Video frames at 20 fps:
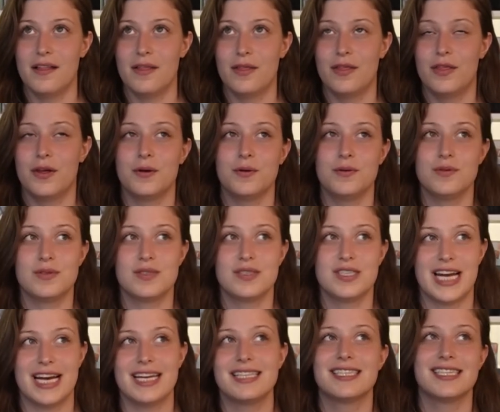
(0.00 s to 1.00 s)
those
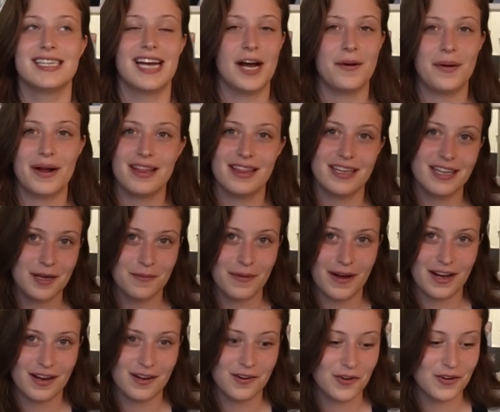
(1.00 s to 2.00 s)
tests and how I think
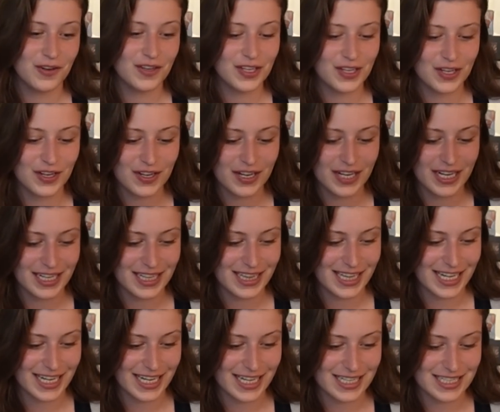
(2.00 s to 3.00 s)
about curating
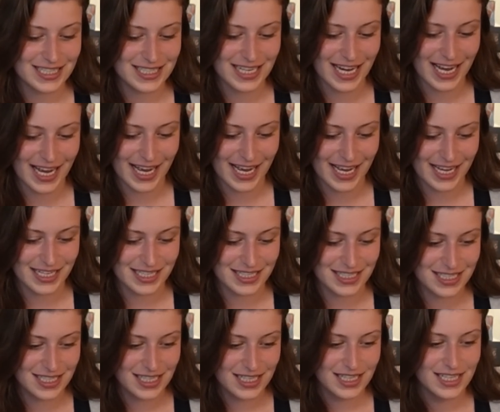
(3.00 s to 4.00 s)
things,
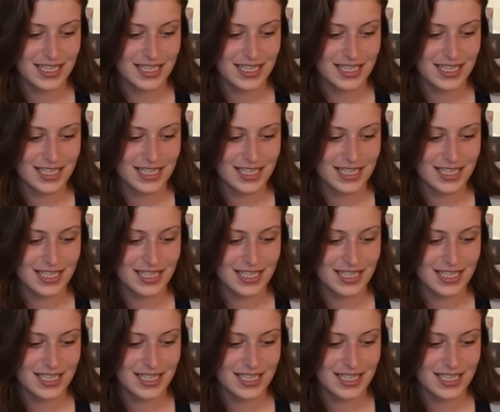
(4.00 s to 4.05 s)
and